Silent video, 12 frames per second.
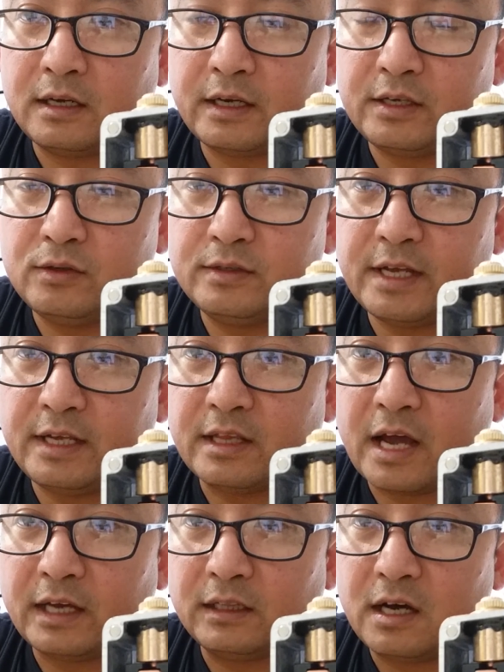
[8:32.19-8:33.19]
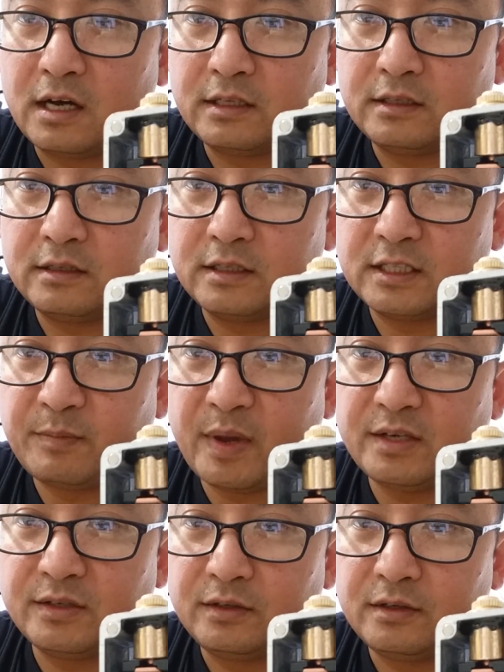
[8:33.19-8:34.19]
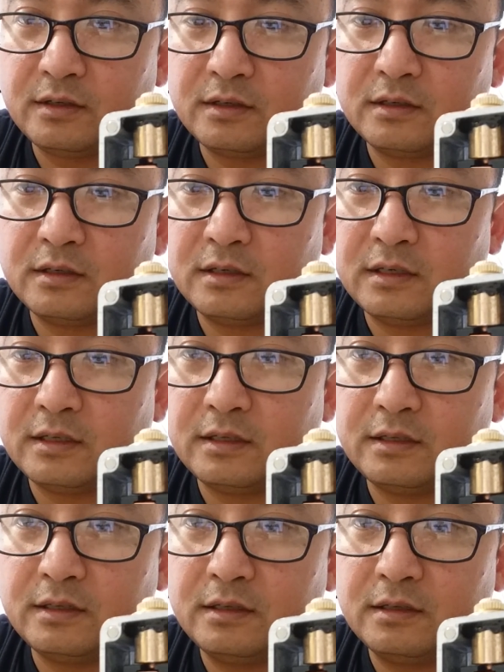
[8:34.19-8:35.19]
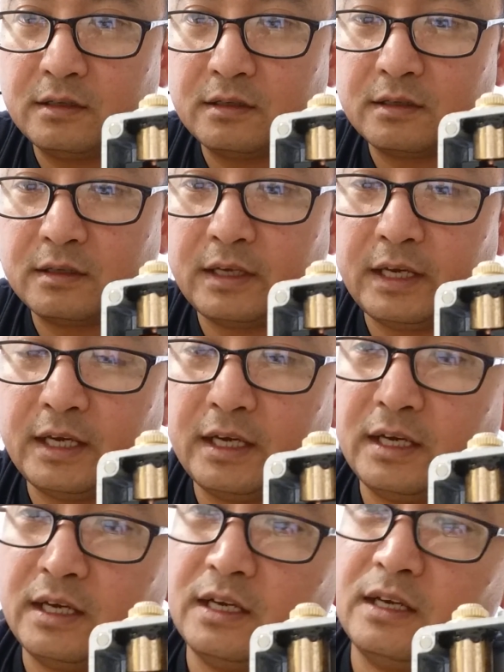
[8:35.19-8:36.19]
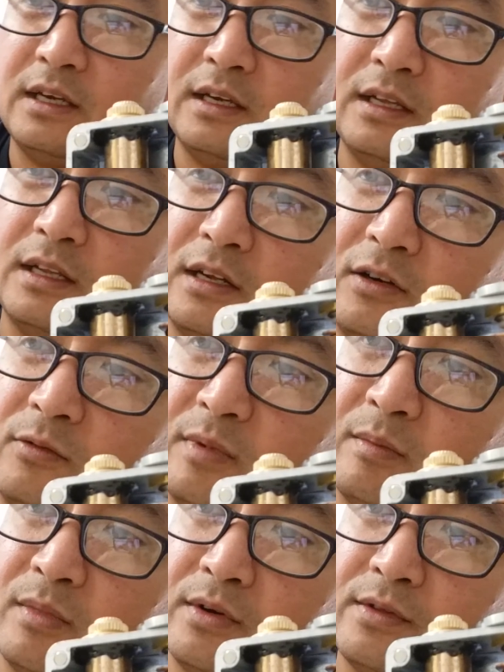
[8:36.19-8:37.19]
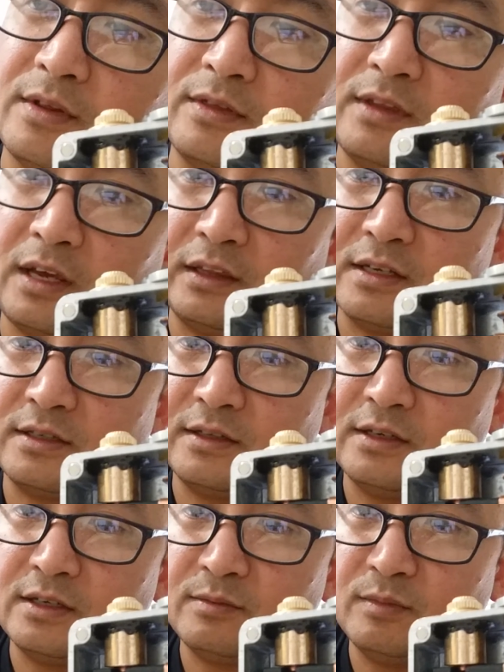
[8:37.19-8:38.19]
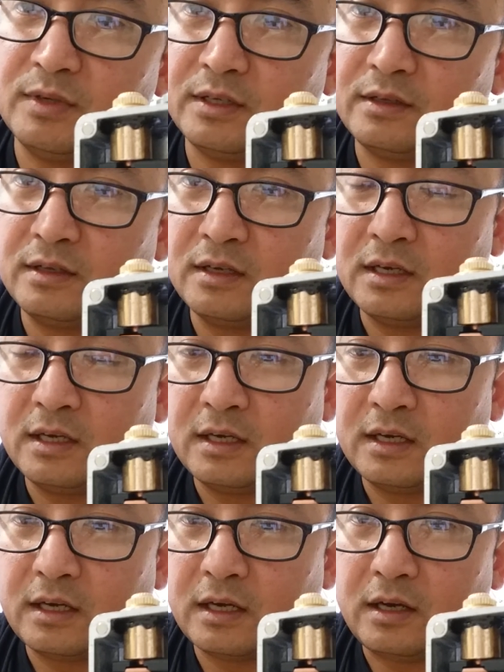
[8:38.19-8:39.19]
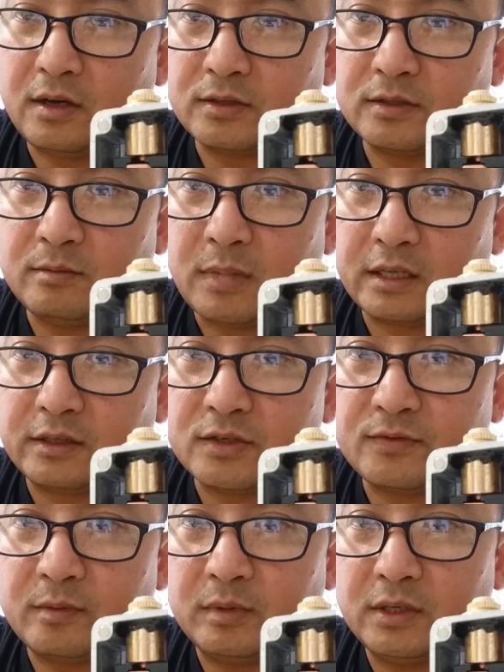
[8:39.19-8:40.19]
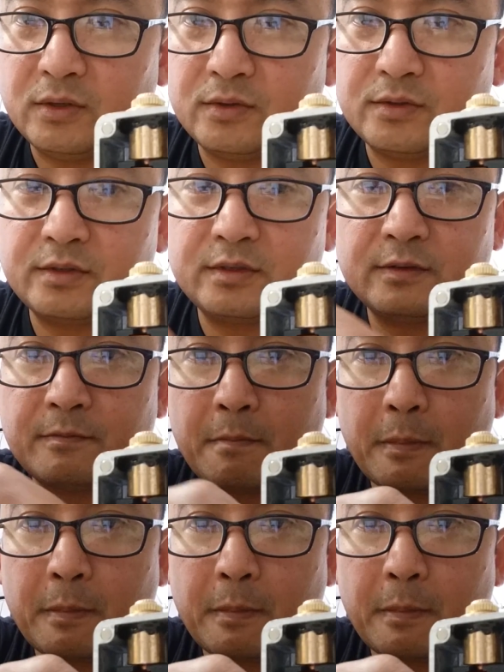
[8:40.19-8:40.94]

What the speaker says: I used a nylon spacer, and I don't remember the thickness of this, but I also bought this from Lowe's.